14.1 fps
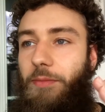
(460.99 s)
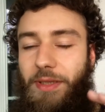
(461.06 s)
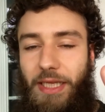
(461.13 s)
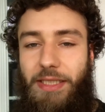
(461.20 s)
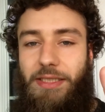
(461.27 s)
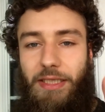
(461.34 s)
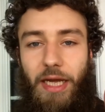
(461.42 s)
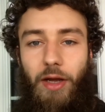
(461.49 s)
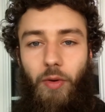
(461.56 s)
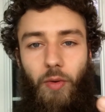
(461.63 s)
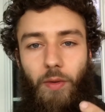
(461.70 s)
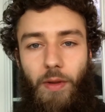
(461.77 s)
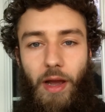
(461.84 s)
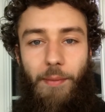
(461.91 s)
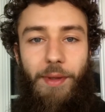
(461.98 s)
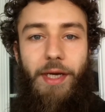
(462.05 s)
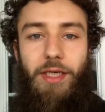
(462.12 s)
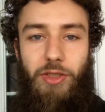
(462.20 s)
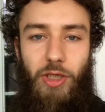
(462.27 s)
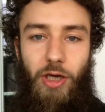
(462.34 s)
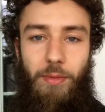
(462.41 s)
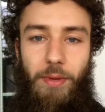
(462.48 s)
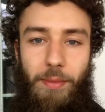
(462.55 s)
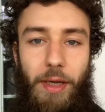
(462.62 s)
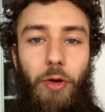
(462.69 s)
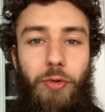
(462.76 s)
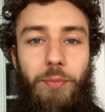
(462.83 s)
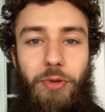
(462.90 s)
But I'm not going to talk about
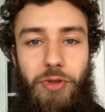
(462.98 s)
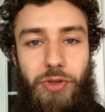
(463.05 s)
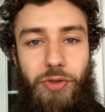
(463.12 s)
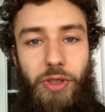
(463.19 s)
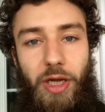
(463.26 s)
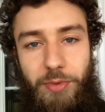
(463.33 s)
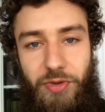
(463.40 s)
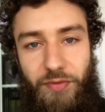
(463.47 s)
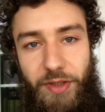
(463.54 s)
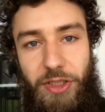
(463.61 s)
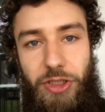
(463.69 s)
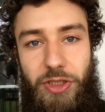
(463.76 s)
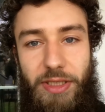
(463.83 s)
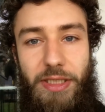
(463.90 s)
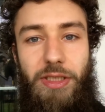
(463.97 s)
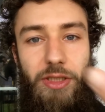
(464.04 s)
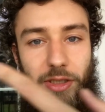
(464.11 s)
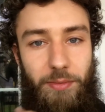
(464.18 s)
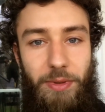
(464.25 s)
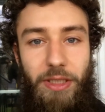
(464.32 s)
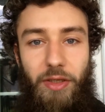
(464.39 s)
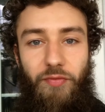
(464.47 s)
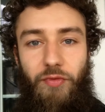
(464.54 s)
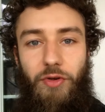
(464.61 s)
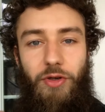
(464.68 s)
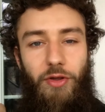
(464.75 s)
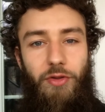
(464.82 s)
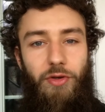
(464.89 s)
my own personal observations. That's going to be
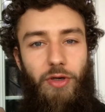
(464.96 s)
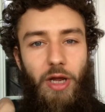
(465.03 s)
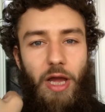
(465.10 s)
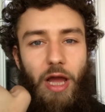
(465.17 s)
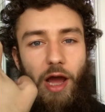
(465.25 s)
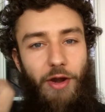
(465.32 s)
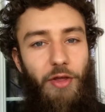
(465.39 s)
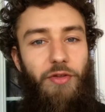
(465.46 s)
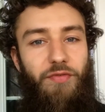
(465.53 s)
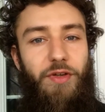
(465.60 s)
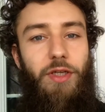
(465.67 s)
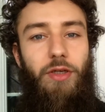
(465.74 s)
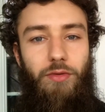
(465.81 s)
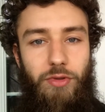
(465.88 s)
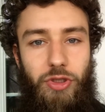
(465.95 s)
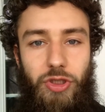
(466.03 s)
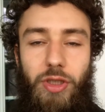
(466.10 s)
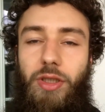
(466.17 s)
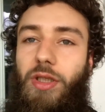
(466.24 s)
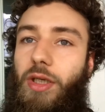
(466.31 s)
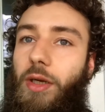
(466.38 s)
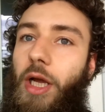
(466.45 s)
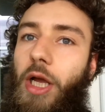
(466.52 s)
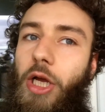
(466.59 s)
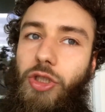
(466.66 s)
for another video, inshallah.